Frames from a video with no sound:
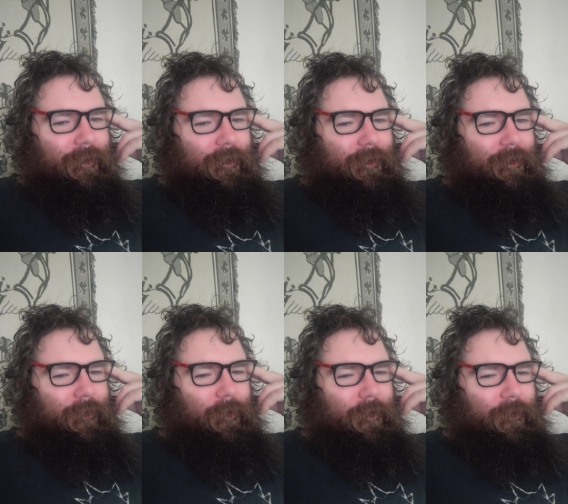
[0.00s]

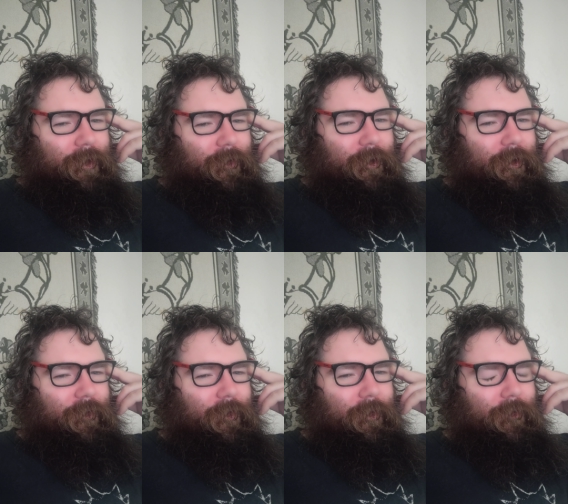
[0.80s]
Diablo Cody, what
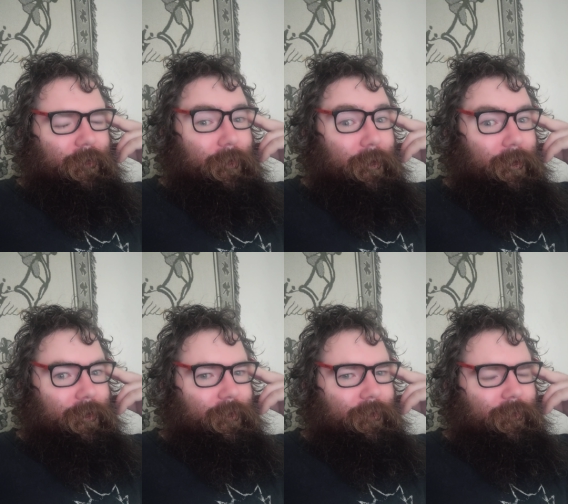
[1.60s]
were you thinking?
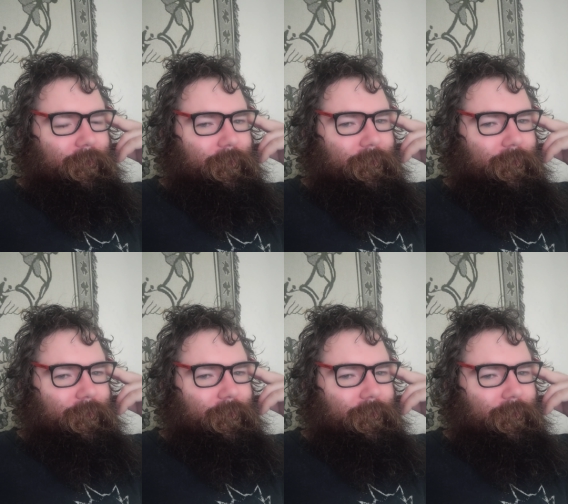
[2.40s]
Mm.